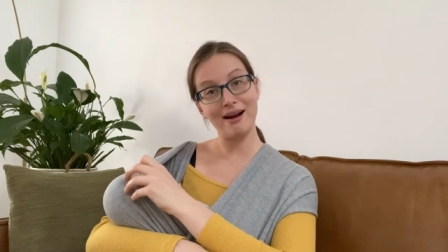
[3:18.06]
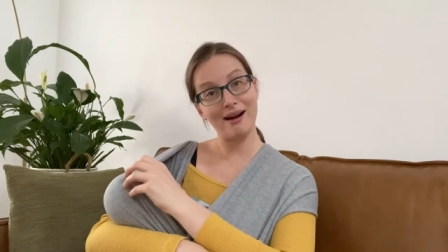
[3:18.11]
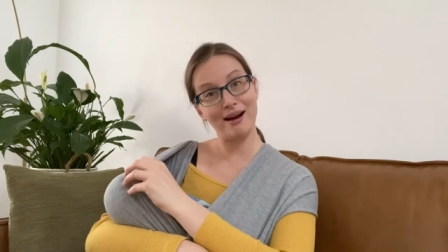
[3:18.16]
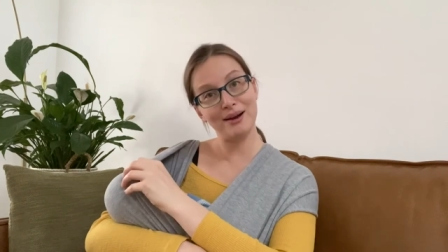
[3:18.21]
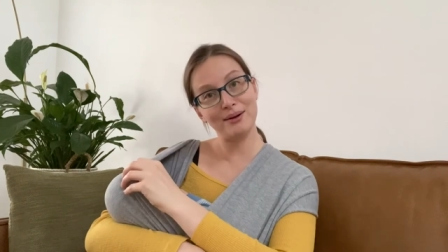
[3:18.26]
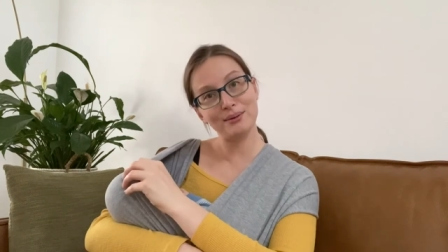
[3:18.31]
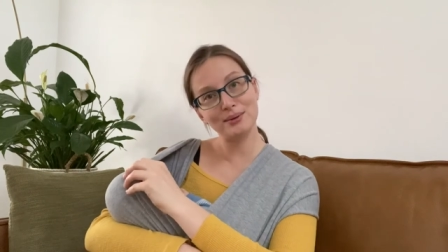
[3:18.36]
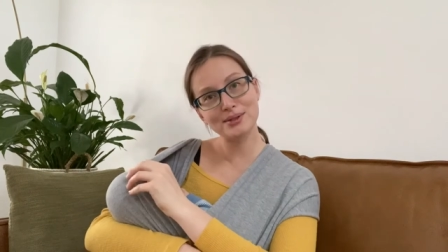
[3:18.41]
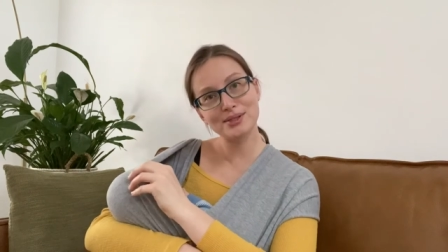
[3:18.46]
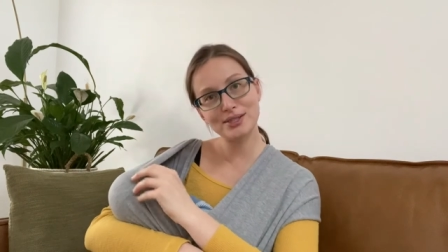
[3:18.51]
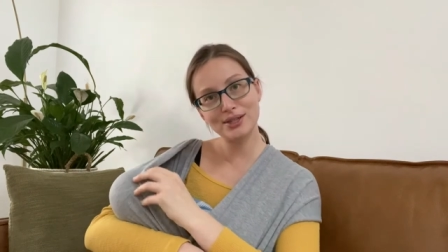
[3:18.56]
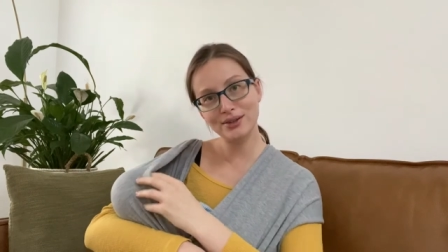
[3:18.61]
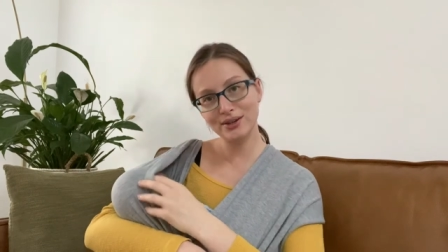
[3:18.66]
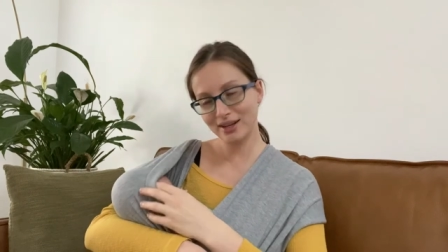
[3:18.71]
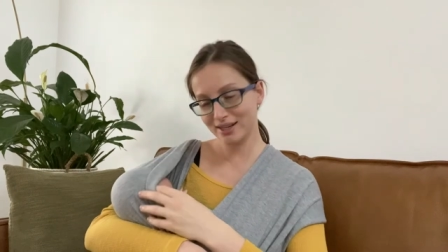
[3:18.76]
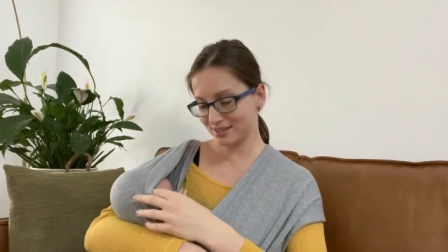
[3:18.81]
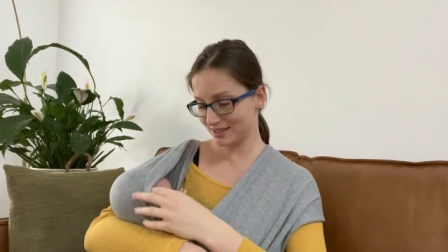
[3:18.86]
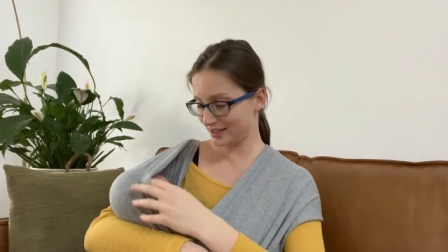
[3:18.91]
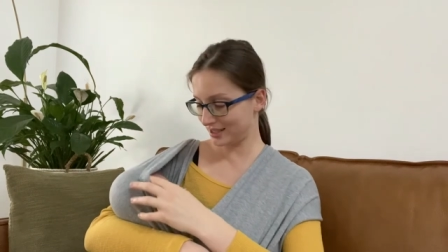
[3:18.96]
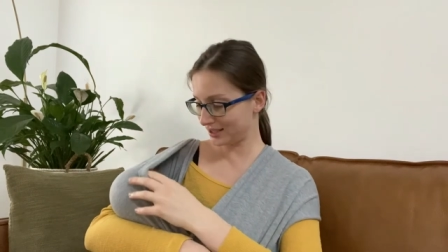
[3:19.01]
I will see you
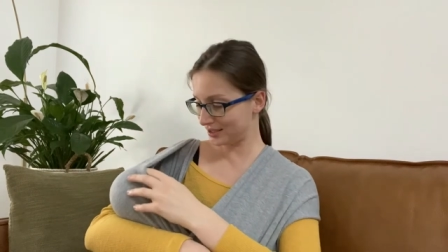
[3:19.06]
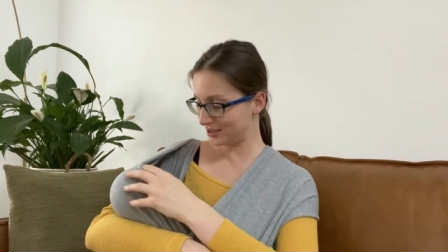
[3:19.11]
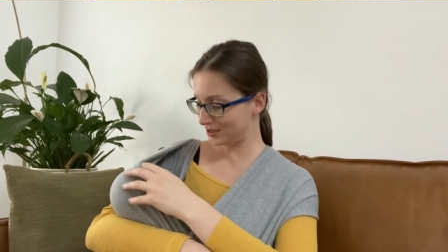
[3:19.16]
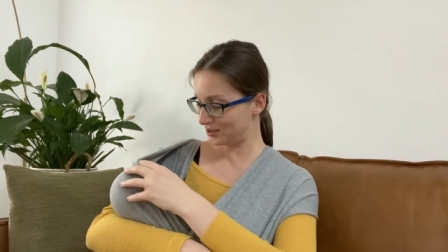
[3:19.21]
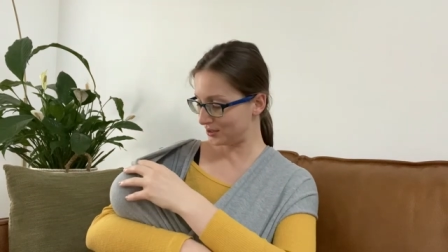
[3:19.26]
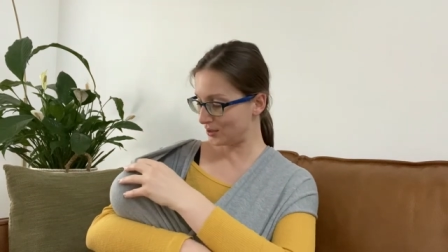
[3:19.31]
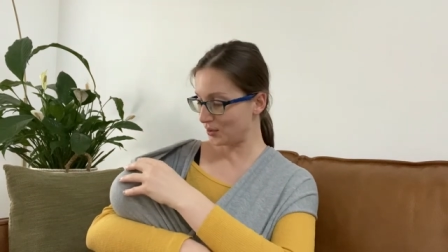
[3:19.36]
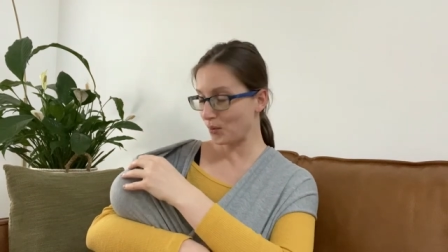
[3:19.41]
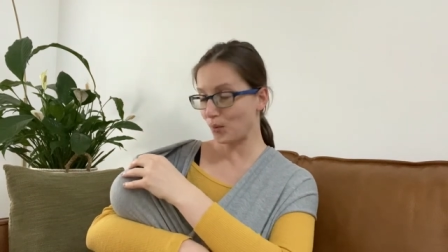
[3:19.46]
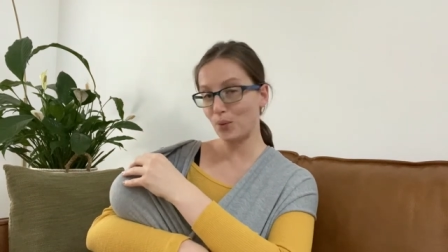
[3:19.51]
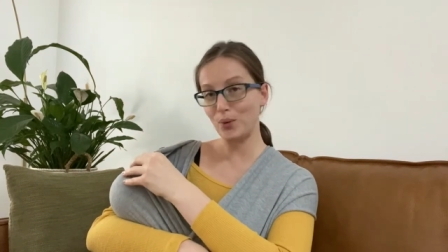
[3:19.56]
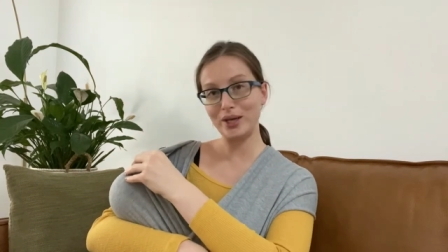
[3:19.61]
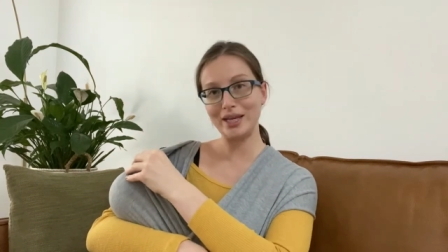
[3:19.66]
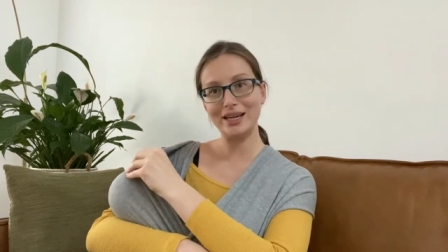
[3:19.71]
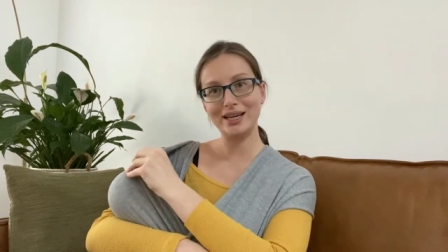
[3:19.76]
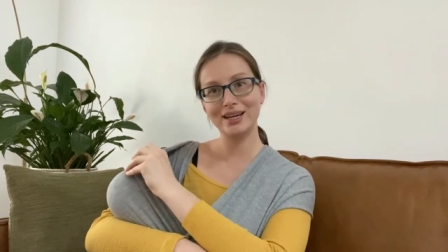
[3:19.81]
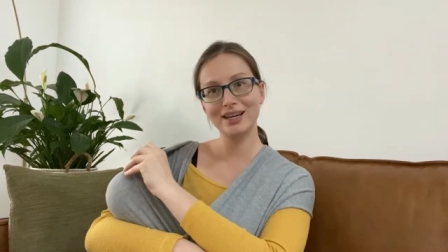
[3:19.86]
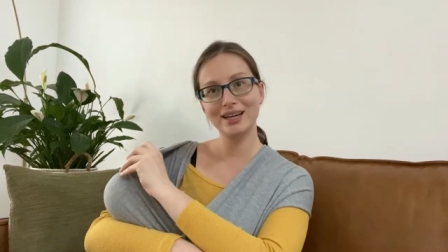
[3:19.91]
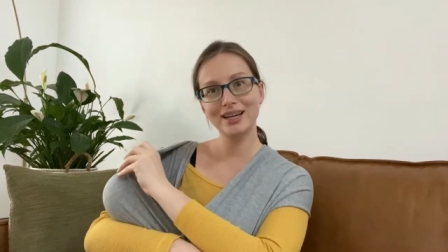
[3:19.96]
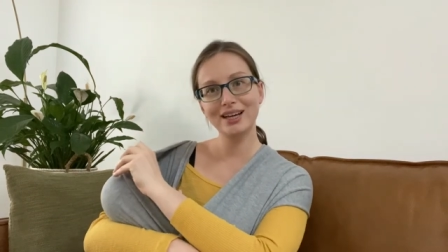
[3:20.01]
guys next
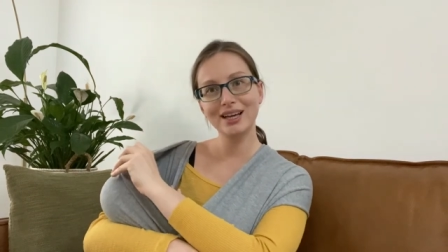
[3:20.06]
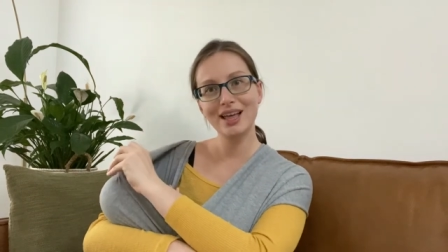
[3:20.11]
week.